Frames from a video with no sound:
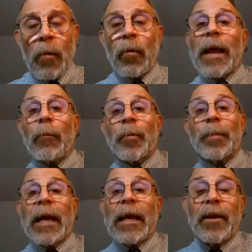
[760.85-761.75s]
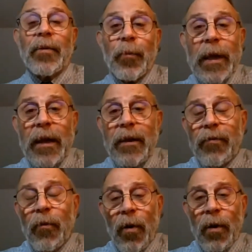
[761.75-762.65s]
Well, that would be 83,
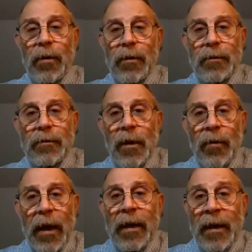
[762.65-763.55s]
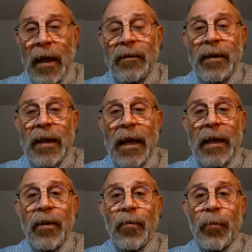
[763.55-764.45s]
84. Okay, in
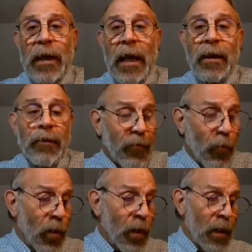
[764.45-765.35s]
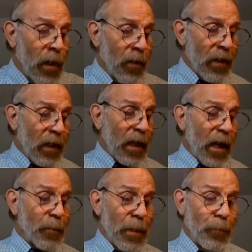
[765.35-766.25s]
1983, 84, the
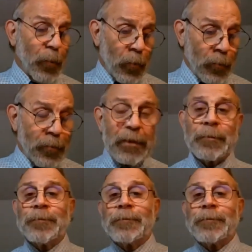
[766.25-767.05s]
economy boomed.